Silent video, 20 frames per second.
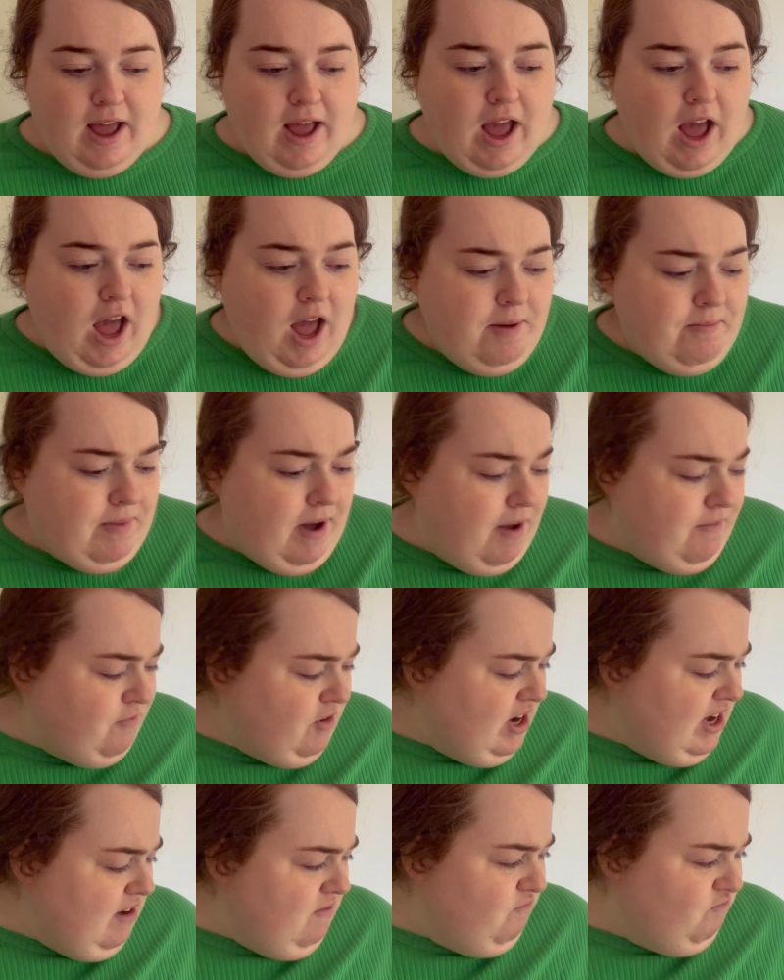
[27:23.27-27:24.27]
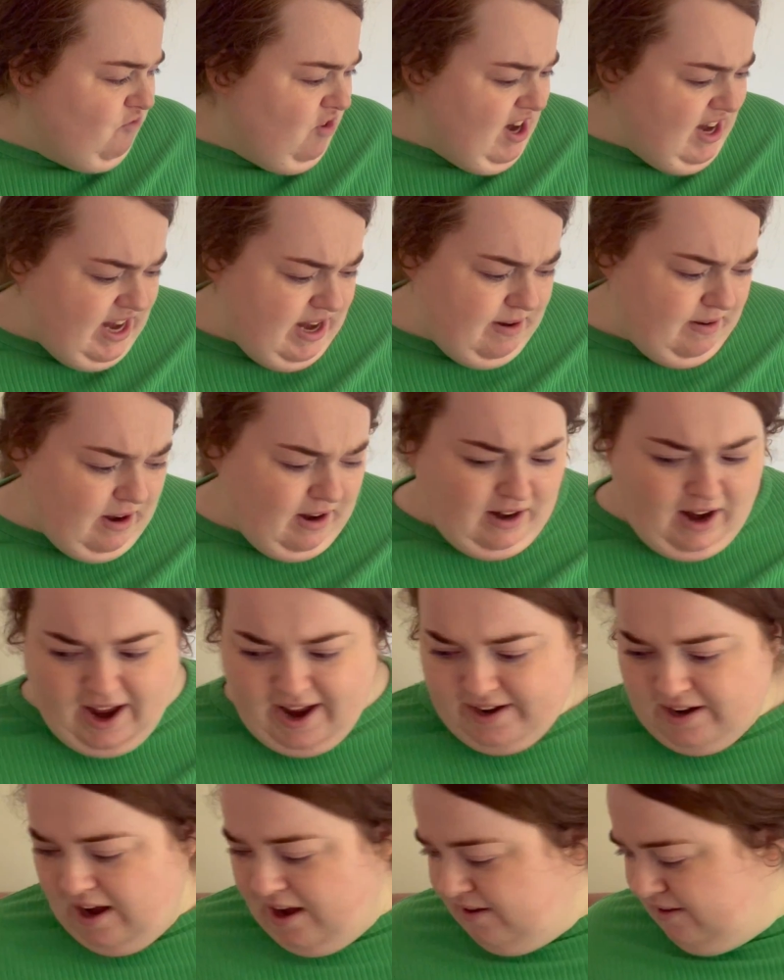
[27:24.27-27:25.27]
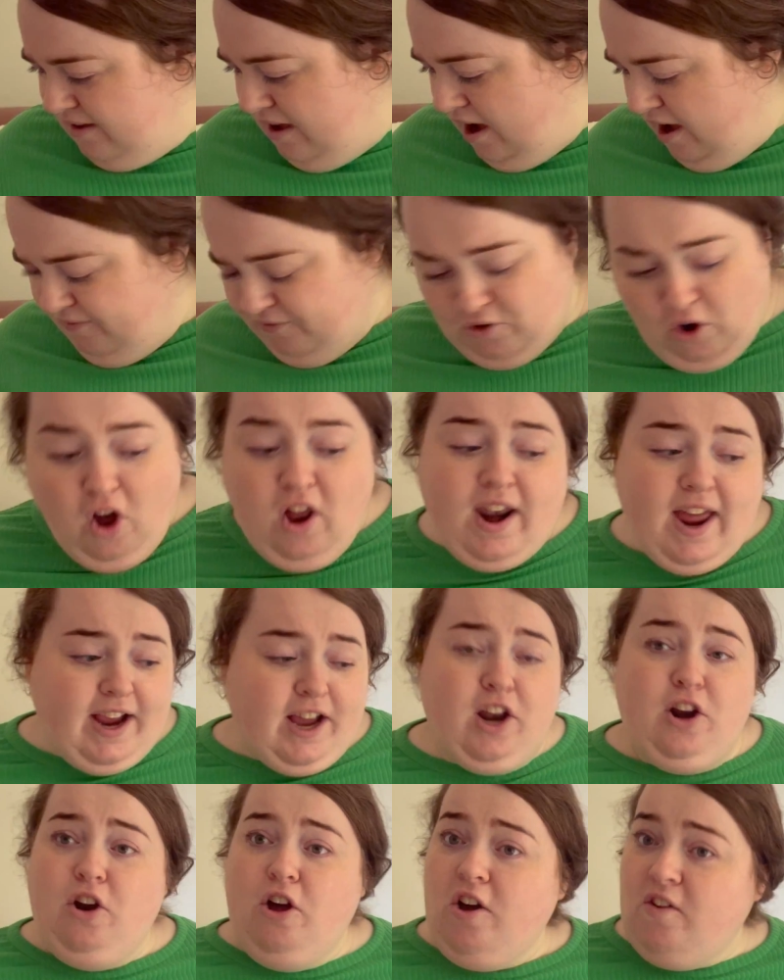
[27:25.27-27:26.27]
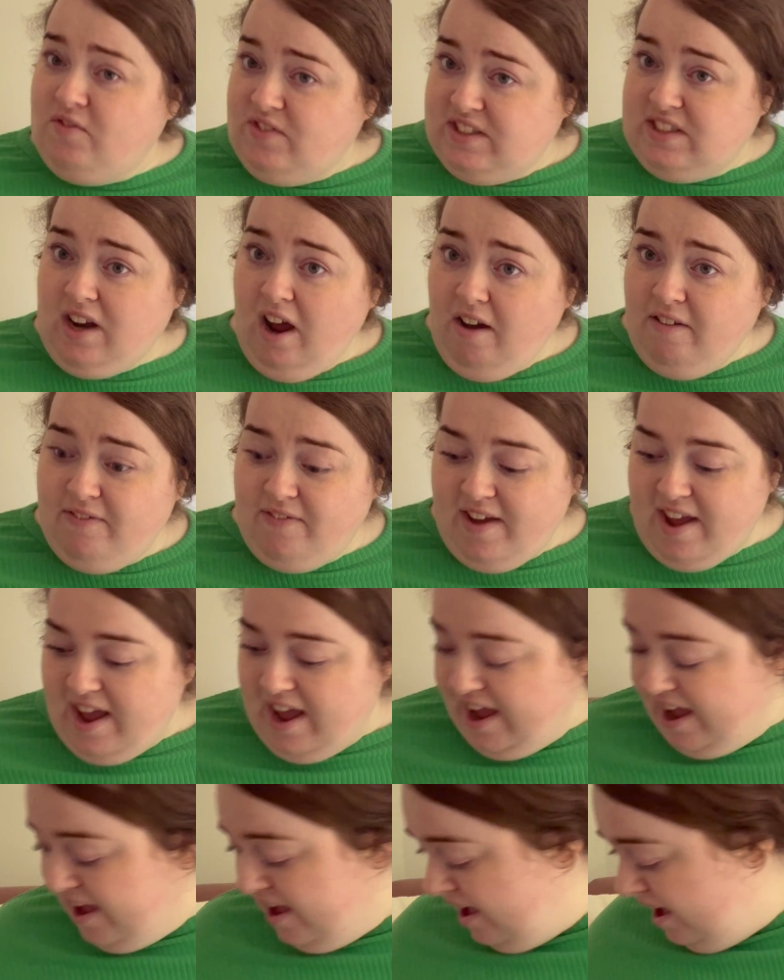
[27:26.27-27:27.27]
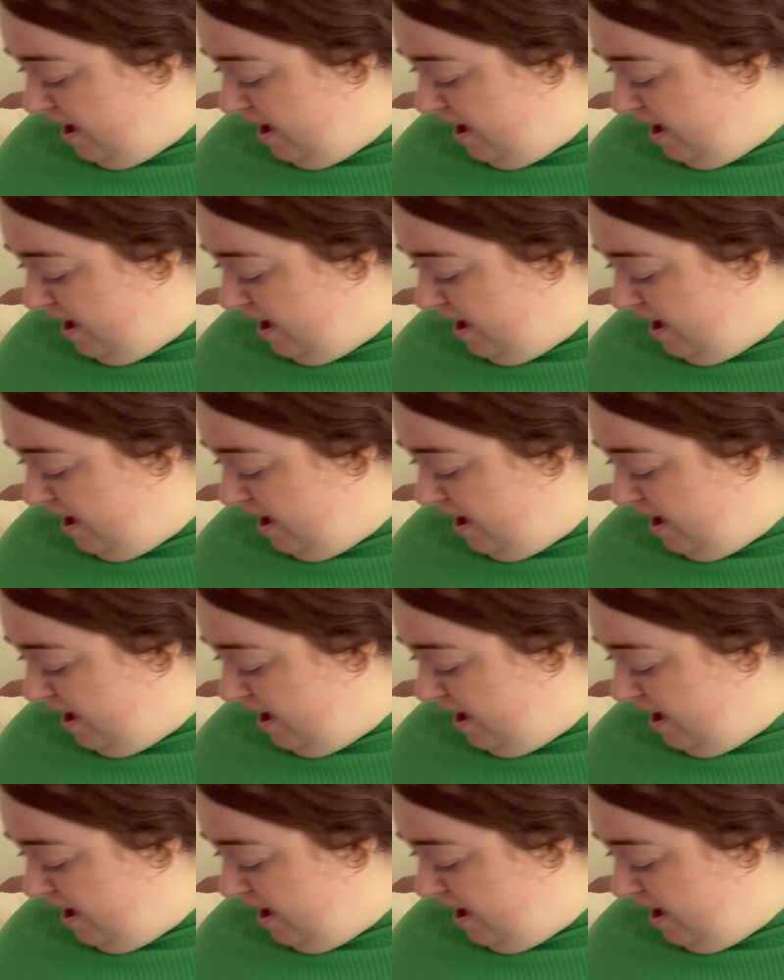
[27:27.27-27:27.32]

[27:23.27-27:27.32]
But I'm really, really, like, I've got, like, a lot of stuff here.